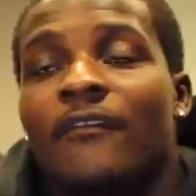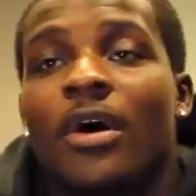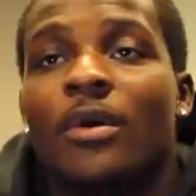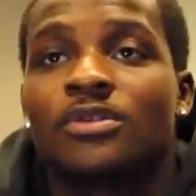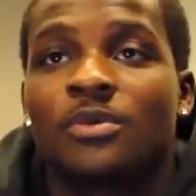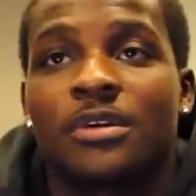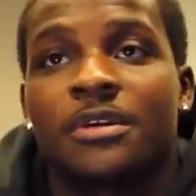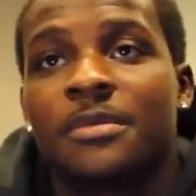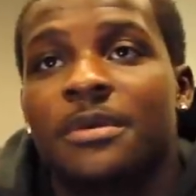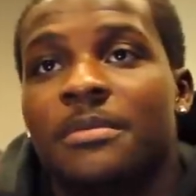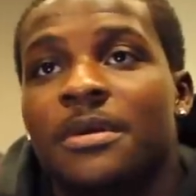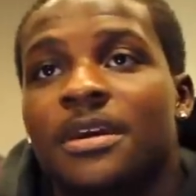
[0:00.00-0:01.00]
I've always wanted to
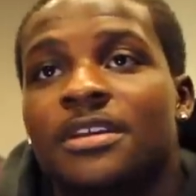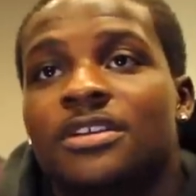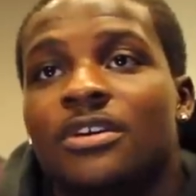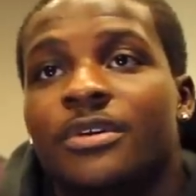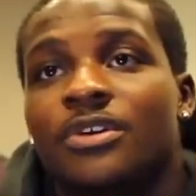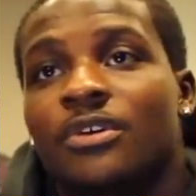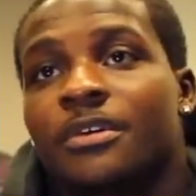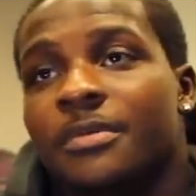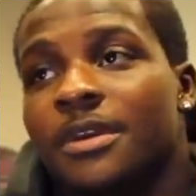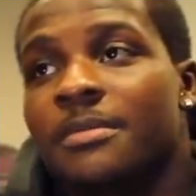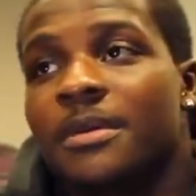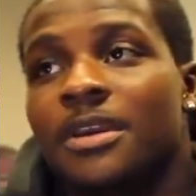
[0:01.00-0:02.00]
be big. So in order to be